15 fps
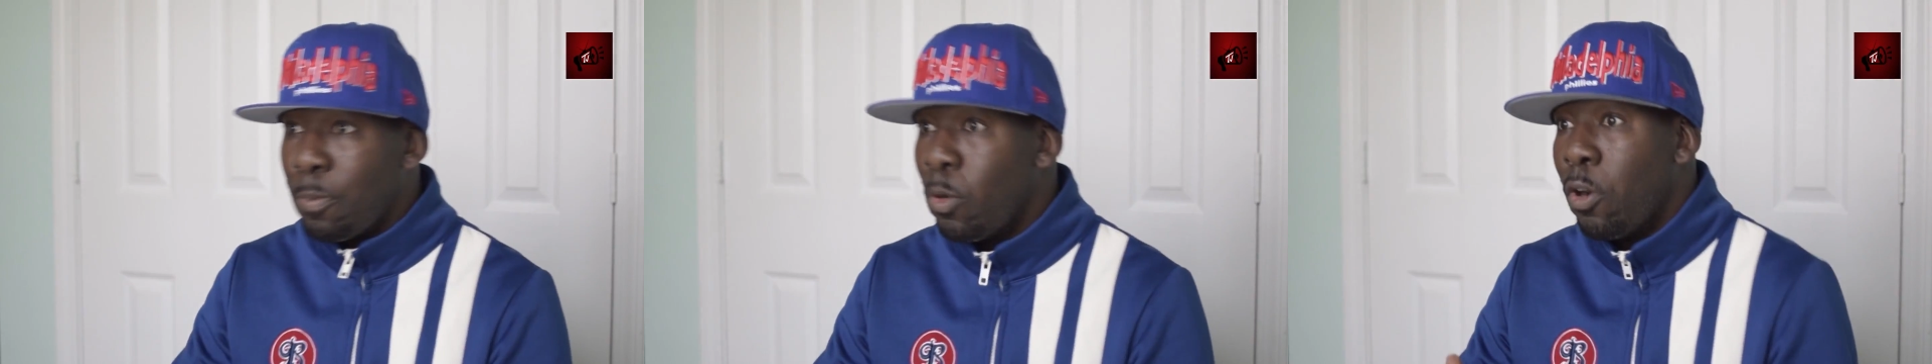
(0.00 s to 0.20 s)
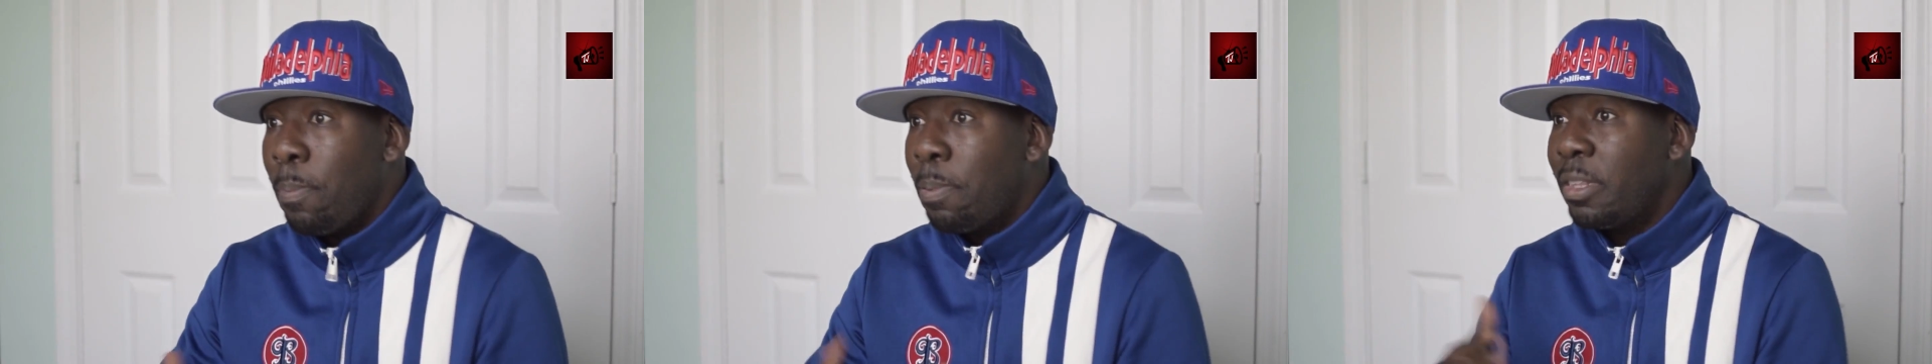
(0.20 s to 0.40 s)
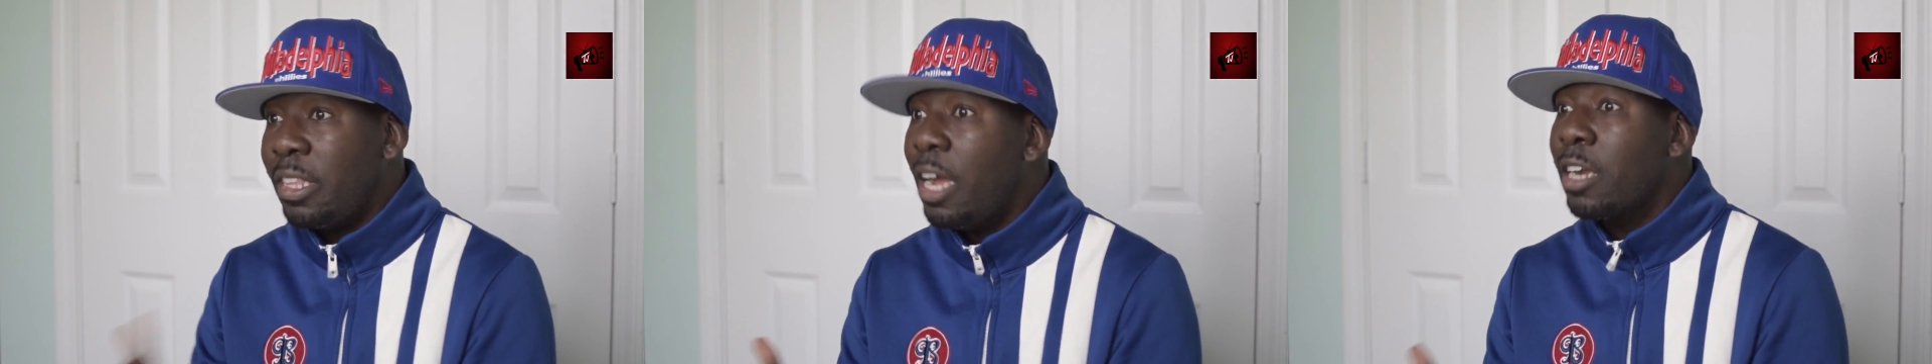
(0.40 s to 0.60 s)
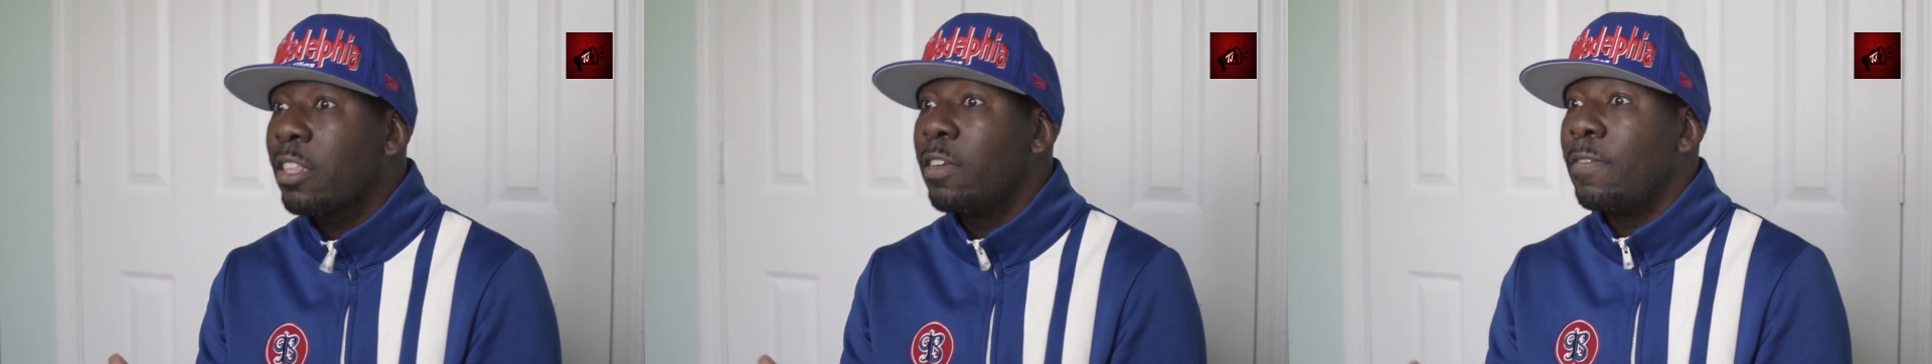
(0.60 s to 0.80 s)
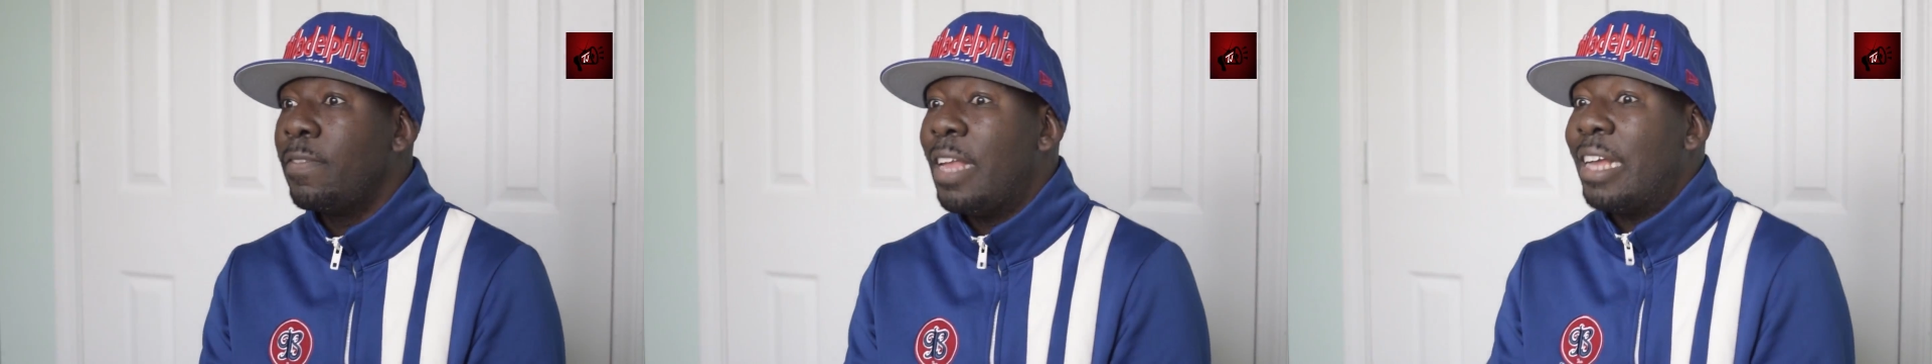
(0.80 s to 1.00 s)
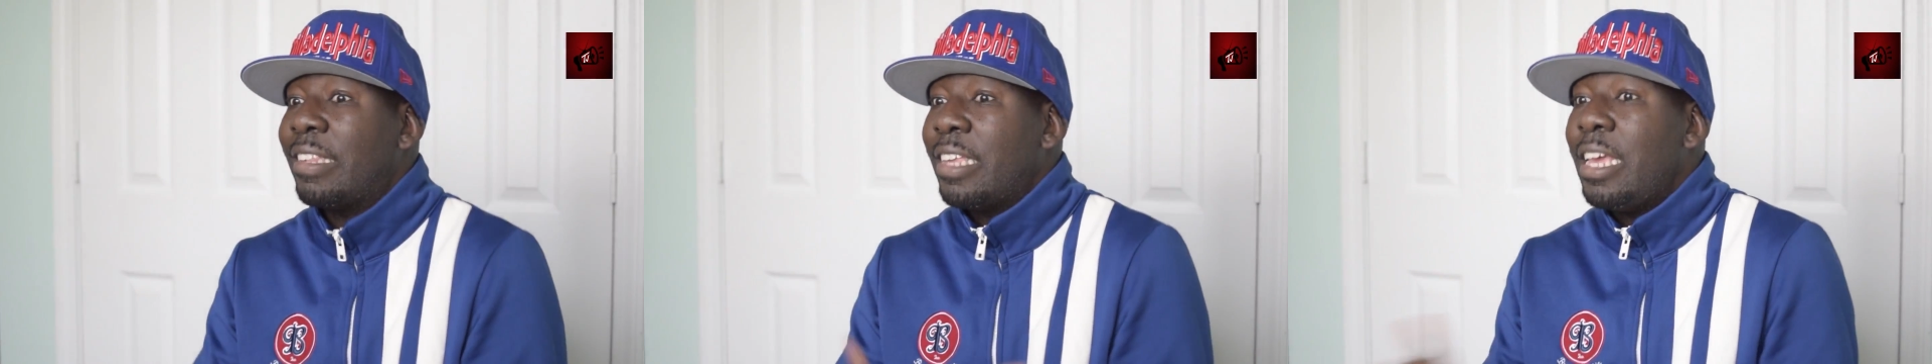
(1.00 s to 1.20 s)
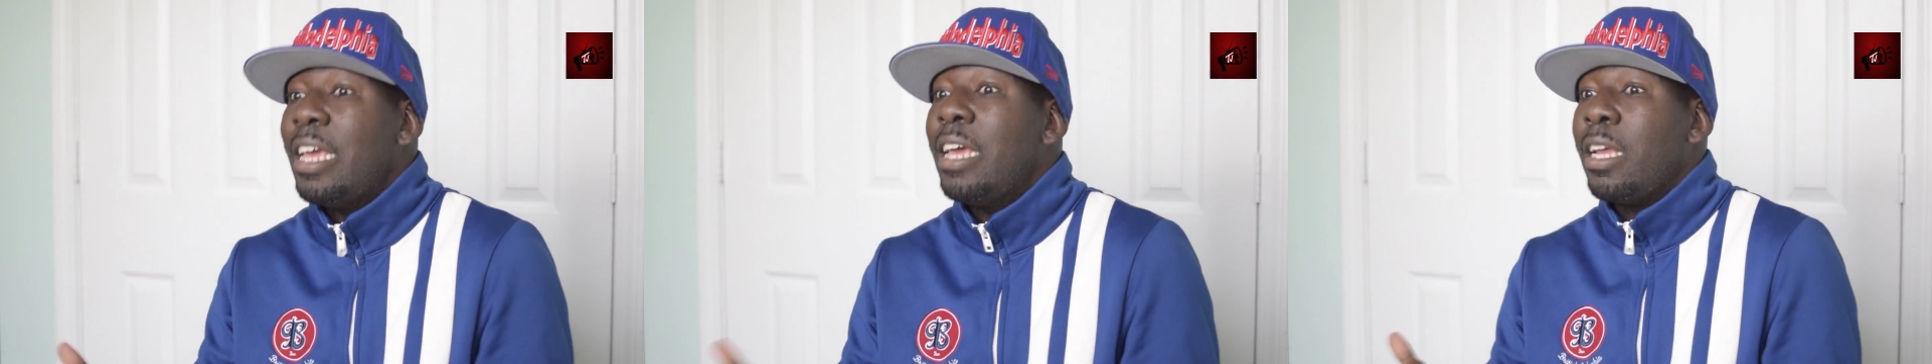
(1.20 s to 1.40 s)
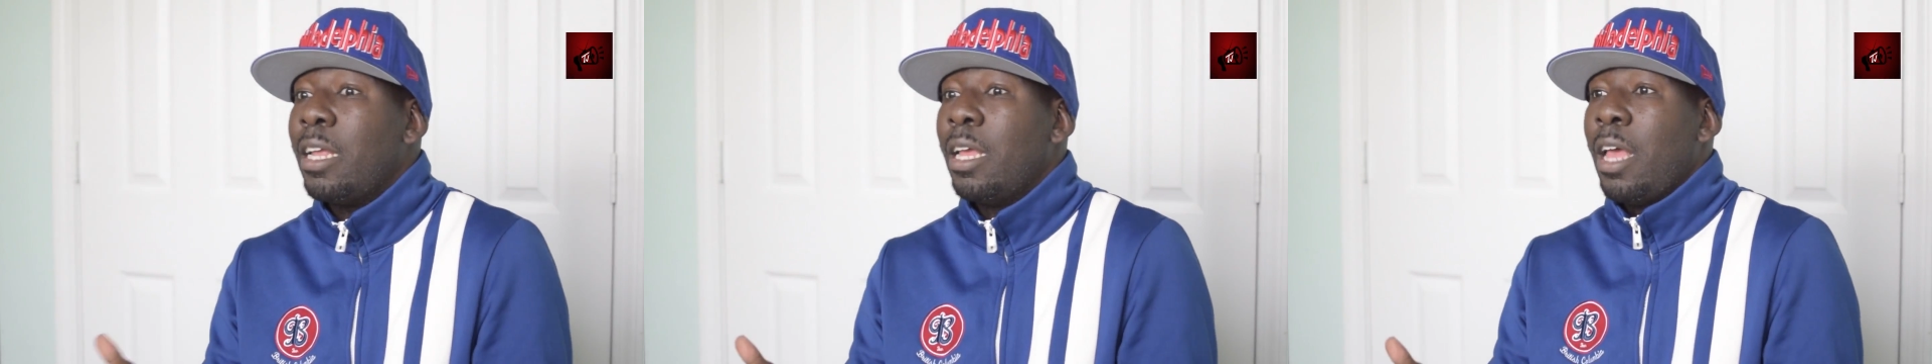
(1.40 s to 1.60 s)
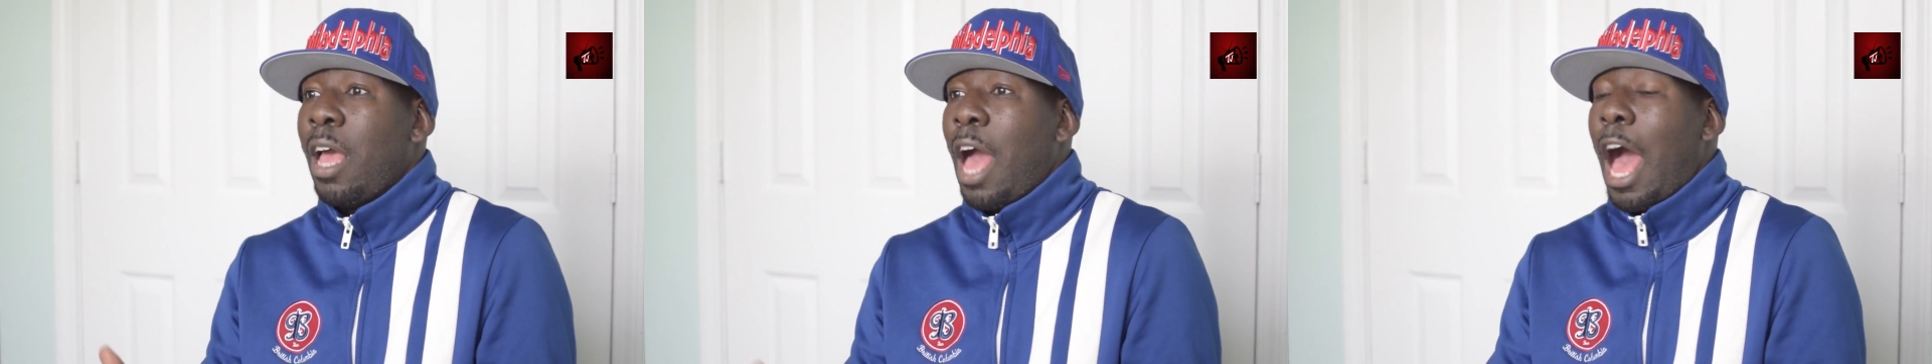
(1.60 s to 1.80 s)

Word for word: more productive. That's it.